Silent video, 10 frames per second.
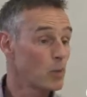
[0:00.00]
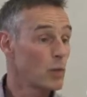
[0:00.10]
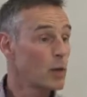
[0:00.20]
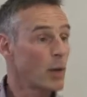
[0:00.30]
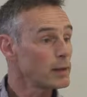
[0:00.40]

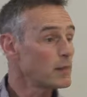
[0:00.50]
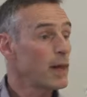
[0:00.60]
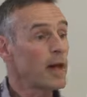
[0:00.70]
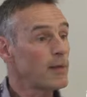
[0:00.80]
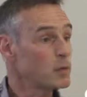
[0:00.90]
We want them to
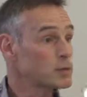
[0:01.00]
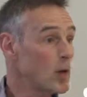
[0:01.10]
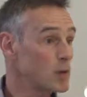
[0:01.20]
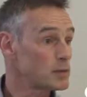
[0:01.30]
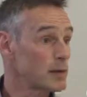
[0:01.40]
have those
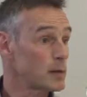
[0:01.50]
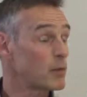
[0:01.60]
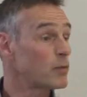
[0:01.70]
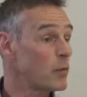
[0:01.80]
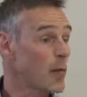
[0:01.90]
dollars
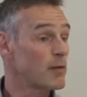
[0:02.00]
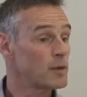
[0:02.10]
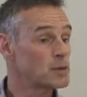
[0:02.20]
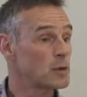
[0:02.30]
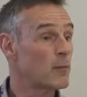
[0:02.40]
available for that
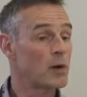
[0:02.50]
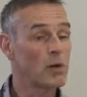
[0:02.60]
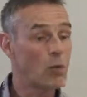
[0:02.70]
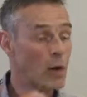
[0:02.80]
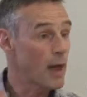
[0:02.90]
vision, and we
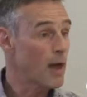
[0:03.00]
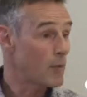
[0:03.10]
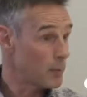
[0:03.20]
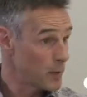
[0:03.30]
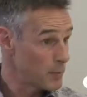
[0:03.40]
don't want to have
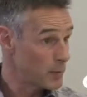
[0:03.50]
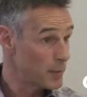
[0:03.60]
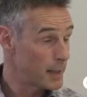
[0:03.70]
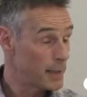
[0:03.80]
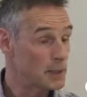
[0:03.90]
a premium
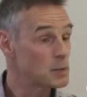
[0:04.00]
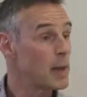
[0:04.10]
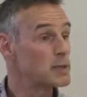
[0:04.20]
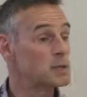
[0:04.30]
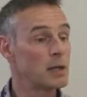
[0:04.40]
paid,
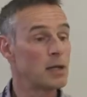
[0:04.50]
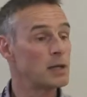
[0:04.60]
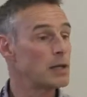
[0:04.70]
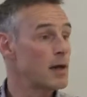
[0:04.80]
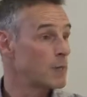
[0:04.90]
expensed it, and
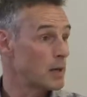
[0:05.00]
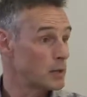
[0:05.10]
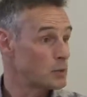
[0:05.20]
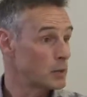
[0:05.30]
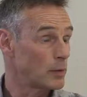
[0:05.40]
didn't have money
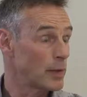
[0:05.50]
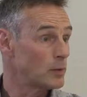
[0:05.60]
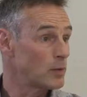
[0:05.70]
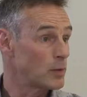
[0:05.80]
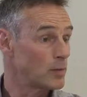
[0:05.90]
trickle
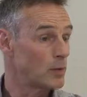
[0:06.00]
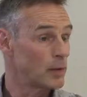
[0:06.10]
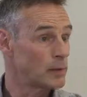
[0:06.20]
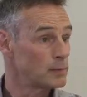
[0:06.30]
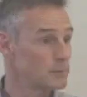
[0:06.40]
down to the employee.